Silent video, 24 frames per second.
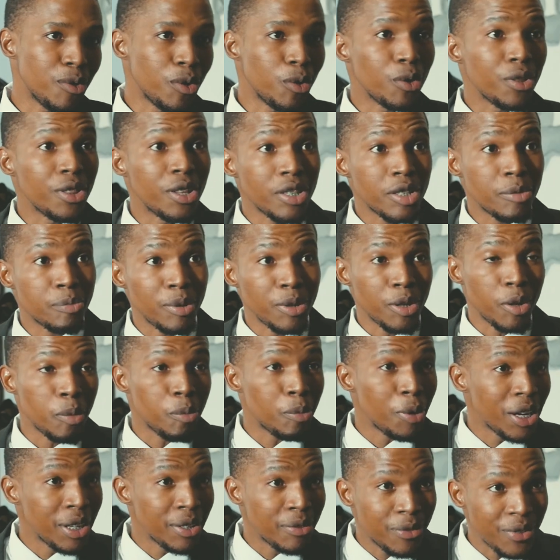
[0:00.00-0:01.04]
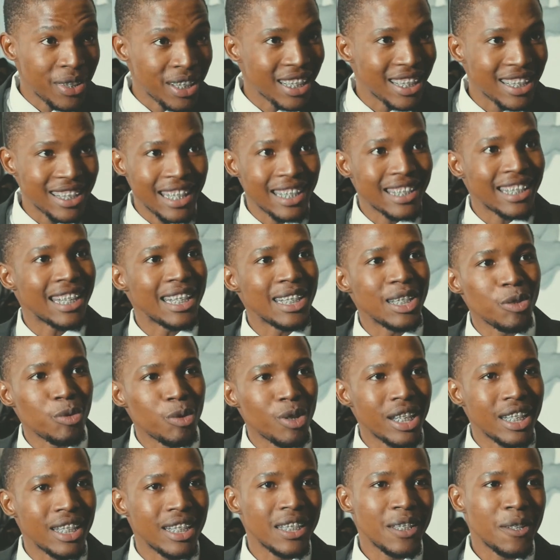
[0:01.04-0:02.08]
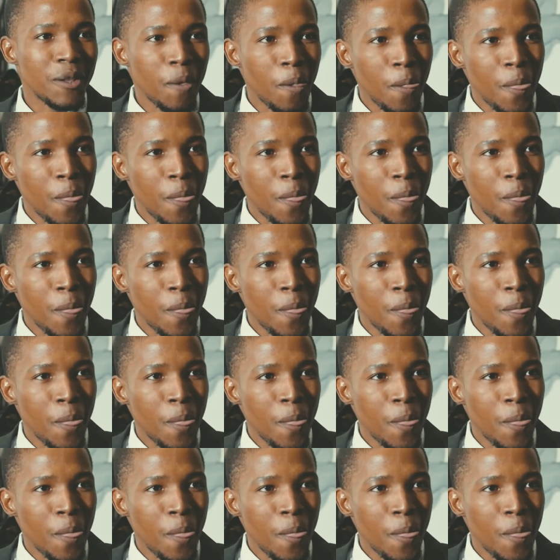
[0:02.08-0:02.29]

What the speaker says: or point fingers at anyone.